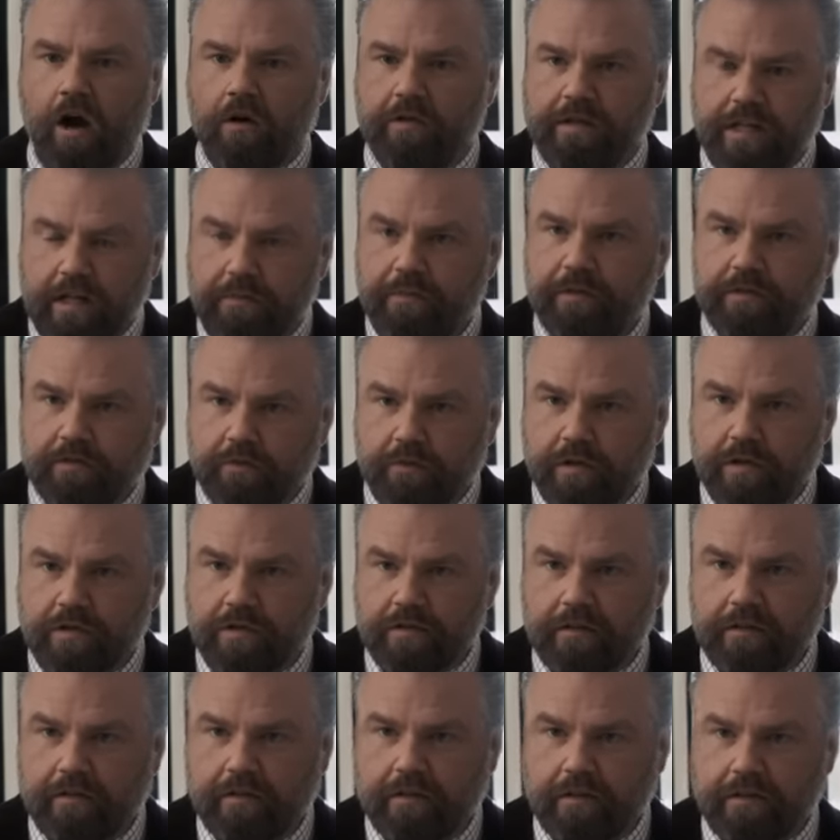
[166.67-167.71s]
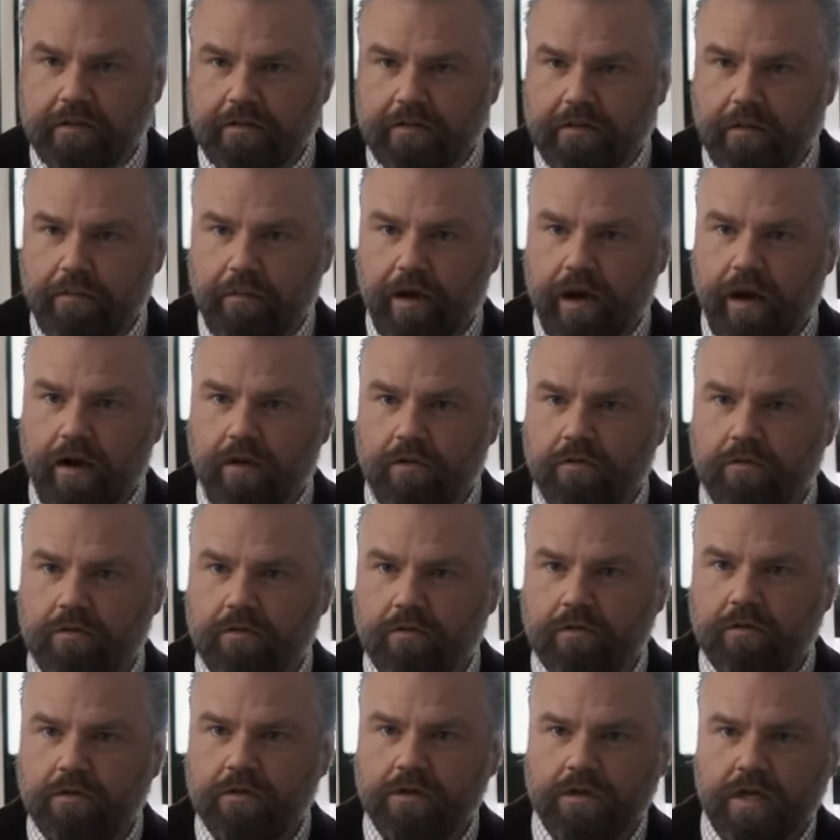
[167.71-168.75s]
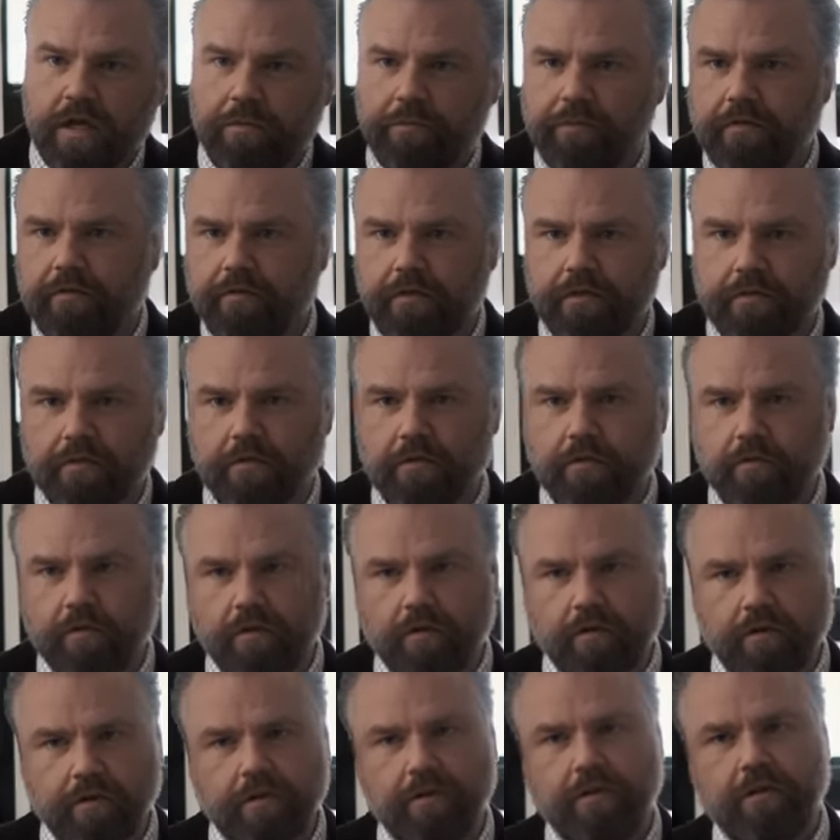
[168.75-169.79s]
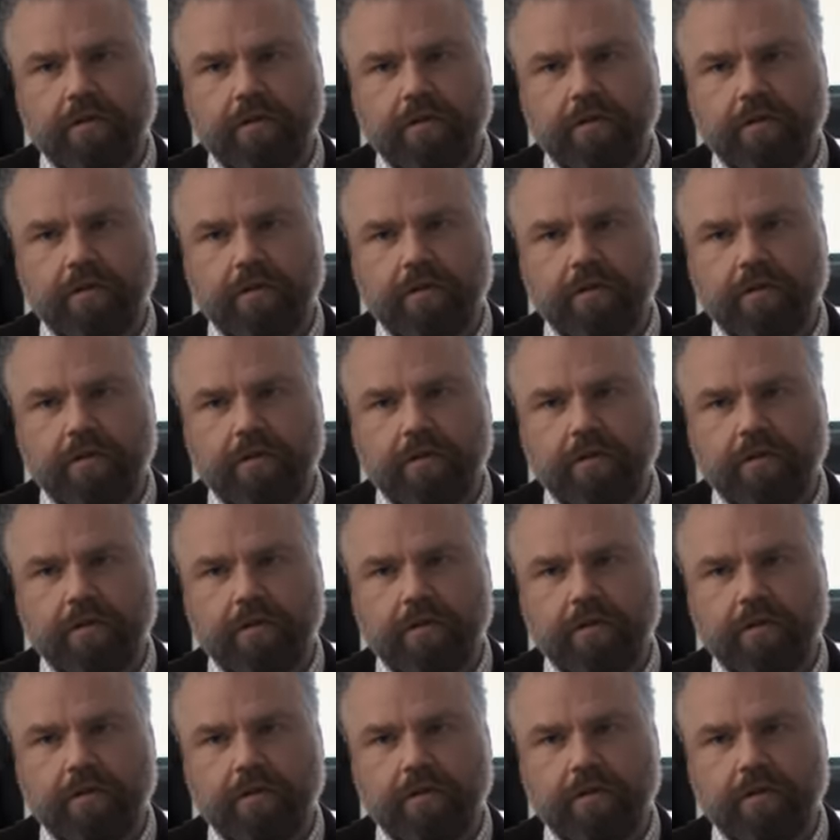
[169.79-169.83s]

our deepest wishes can somehow shape the physical world.